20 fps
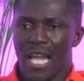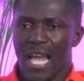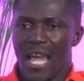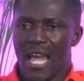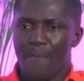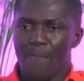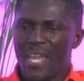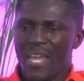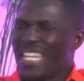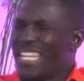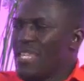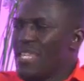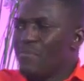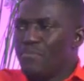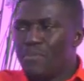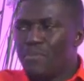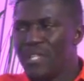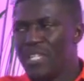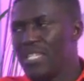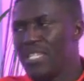
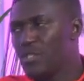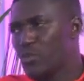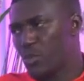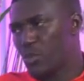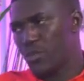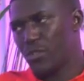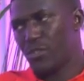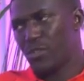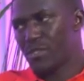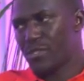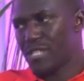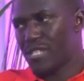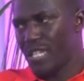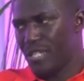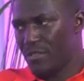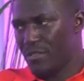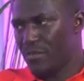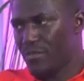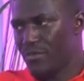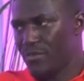making peace with
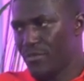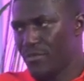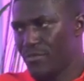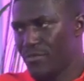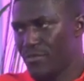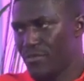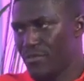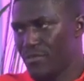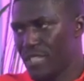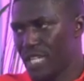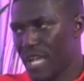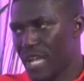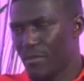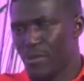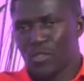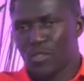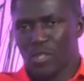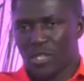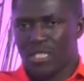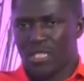yourself. I'm
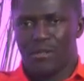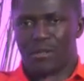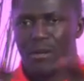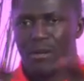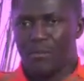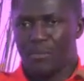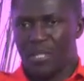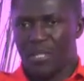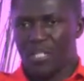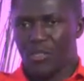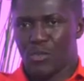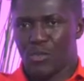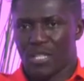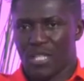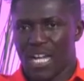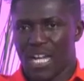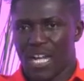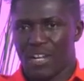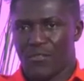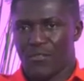not talking about peace
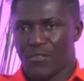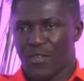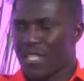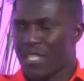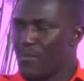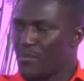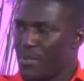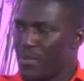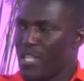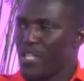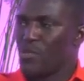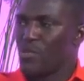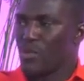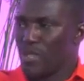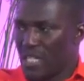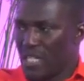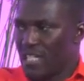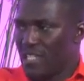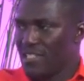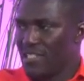without first. Peace
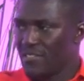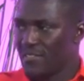with you.